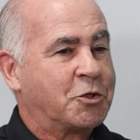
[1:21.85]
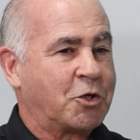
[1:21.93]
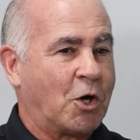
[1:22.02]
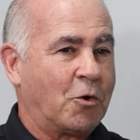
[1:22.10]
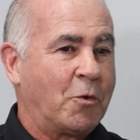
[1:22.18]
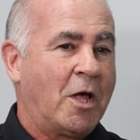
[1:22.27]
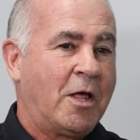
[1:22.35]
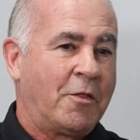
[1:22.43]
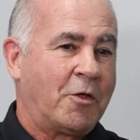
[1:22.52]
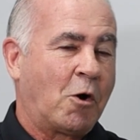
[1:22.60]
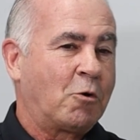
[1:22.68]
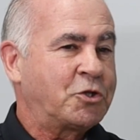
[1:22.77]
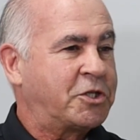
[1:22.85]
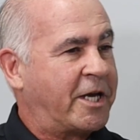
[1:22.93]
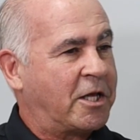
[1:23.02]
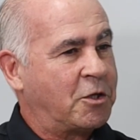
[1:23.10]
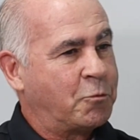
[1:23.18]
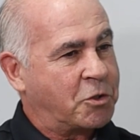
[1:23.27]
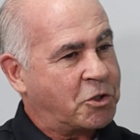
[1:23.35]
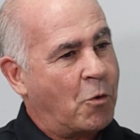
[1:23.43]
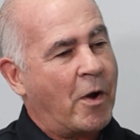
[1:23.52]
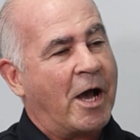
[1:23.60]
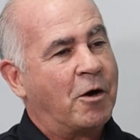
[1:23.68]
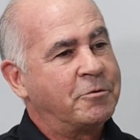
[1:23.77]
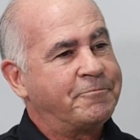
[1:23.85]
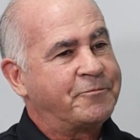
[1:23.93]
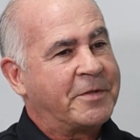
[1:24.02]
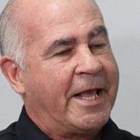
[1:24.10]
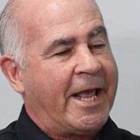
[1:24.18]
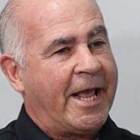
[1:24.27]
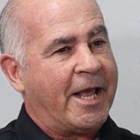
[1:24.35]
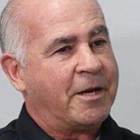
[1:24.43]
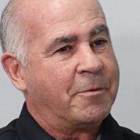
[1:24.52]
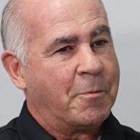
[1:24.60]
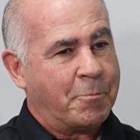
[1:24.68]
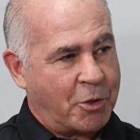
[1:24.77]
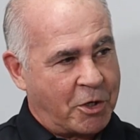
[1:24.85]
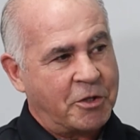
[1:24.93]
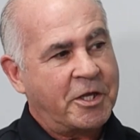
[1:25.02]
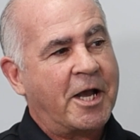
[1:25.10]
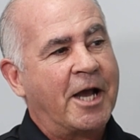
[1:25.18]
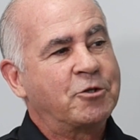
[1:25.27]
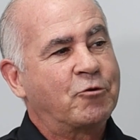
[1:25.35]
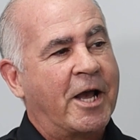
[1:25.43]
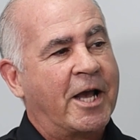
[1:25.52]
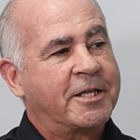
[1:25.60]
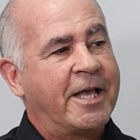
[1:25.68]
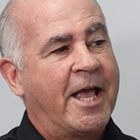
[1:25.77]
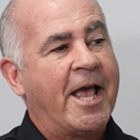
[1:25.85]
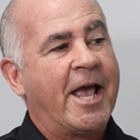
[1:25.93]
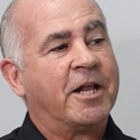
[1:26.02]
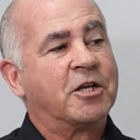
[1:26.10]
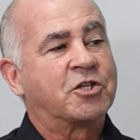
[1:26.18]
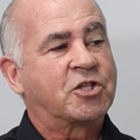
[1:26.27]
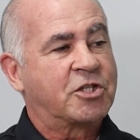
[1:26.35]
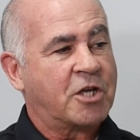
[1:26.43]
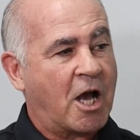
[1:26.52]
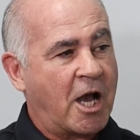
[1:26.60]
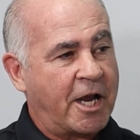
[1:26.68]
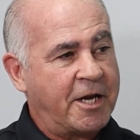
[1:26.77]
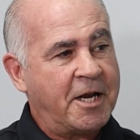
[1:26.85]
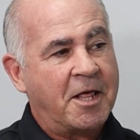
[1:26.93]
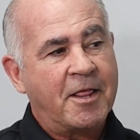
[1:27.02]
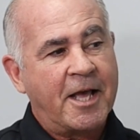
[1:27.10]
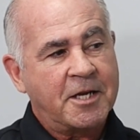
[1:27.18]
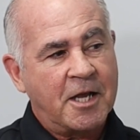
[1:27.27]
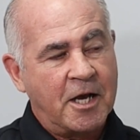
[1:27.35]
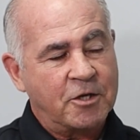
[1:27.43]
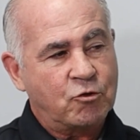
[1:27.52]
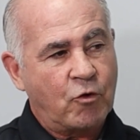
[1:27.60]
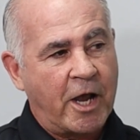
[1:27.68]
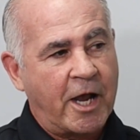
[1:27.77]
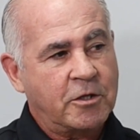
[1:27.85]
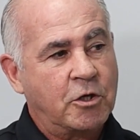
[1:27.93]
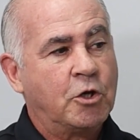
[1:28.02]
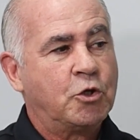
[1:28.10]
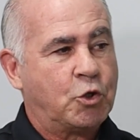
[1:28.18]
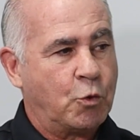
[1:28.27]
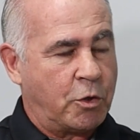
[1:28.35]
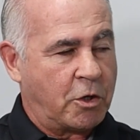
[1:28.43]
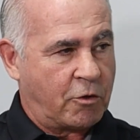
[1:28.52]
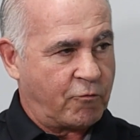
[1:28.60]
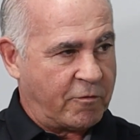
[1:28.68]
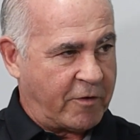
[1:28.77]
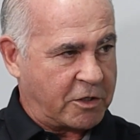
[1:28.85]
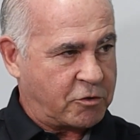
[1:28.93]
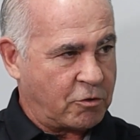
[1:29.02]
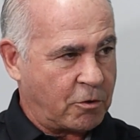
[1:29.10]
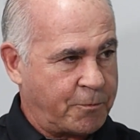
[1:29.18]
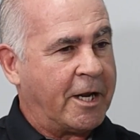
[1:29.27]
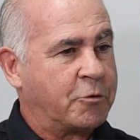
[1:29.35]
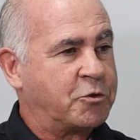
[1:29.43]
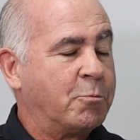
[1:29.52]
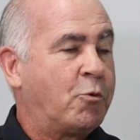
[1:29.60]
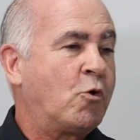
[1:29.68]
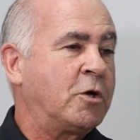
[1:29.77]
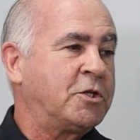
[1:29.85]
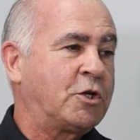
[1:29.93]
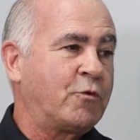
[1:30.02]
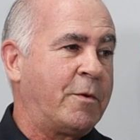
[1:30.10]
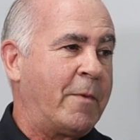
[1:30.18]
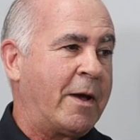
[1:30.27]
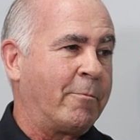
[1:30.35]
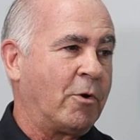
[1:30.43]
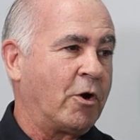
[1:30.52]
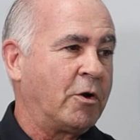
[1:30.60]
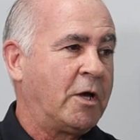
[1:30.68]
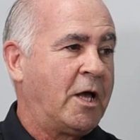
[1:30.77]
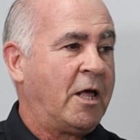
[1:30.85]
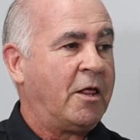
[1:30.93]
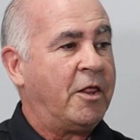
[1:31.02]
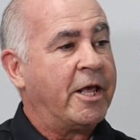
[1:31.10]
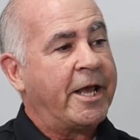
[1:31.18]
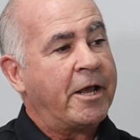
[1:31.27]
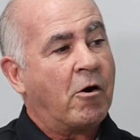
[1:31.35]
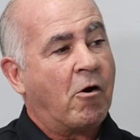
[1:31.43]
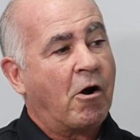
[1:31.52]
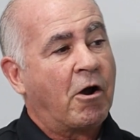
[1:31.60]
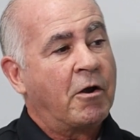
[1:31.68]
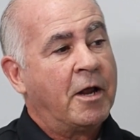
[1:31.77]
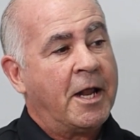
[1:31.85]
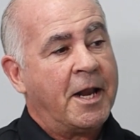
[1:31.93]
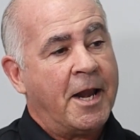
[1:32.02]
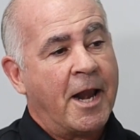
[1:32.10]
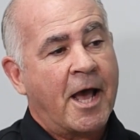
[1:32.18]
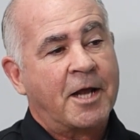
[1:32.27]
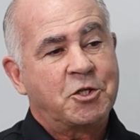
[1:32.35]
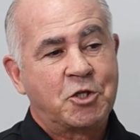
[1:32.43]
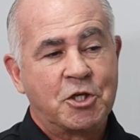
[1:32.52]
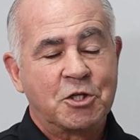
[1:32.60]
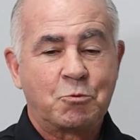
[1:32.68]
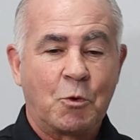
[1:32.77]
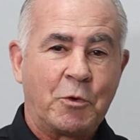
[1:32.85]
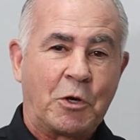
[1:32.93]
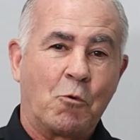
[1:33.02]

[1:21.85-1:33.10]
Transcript: So the wholesaler would go out and put it under contract and assign that contract to another investor. Now it's important to remember they are not just what we